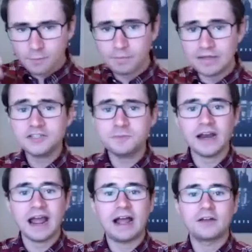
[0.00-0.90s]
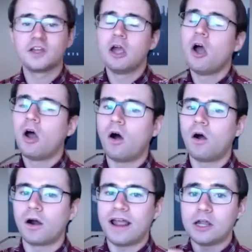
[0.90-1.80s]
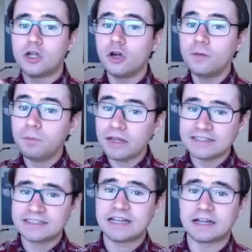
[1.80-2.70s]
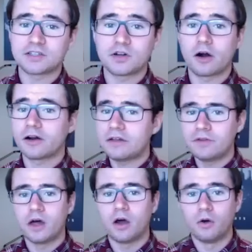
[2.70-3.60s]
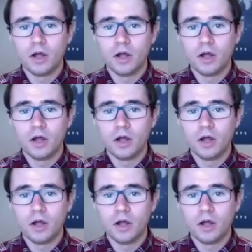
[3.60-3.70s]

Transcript: Placement ads are a good place to get started, even though,